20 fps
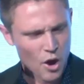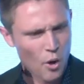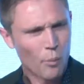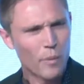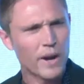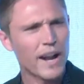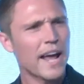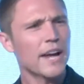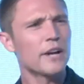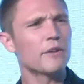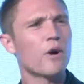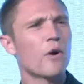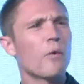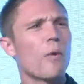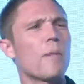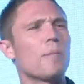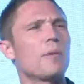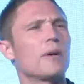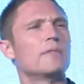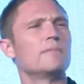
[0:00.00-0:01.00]
When I grow
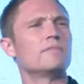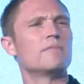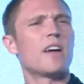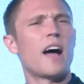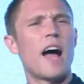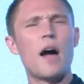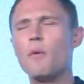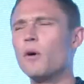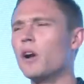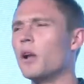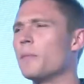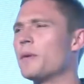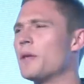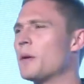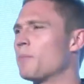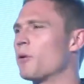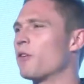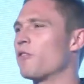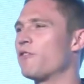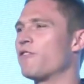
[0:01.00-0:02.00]
up, I want to be
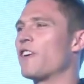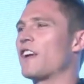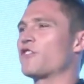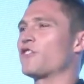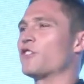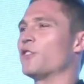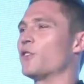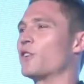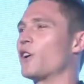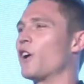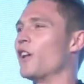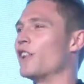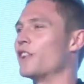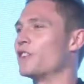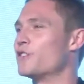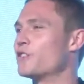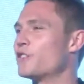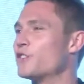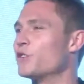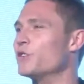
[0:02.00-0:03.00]
a professional
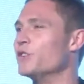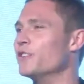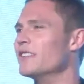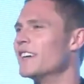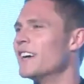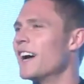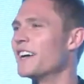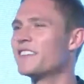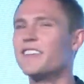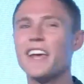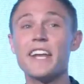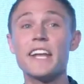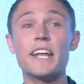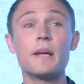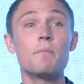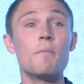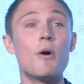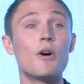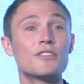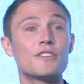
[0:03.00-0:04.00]
college student,
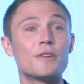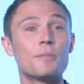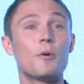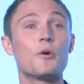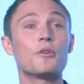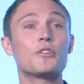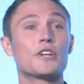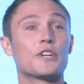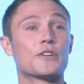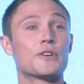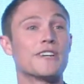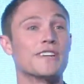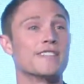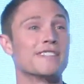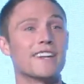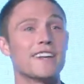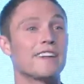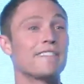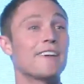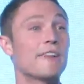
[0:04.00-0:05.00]
attaining multiple degrees,
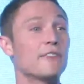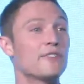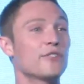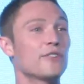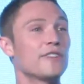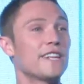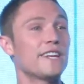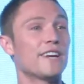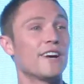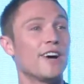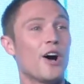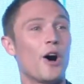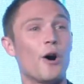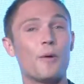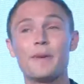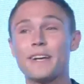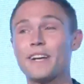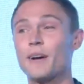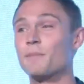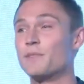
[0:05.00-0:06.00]
and eventually,
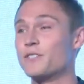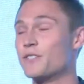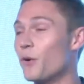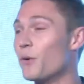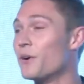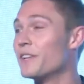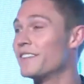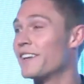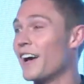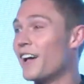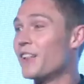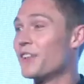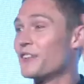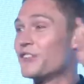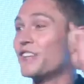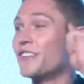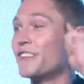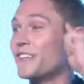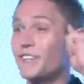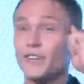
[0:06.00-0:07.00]
I'll become so
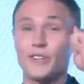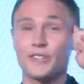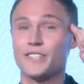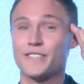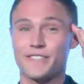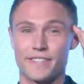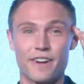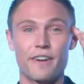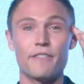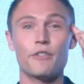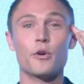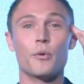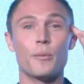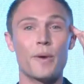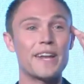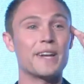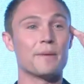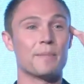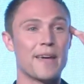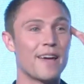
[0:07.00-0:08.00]
intelligent that I'll discover a
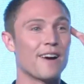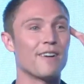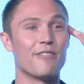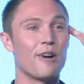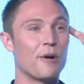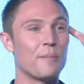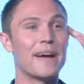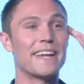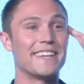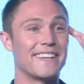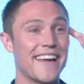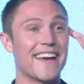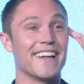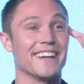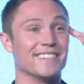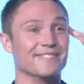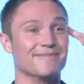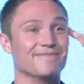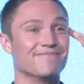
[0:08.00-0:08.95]
way to pay off all my debt.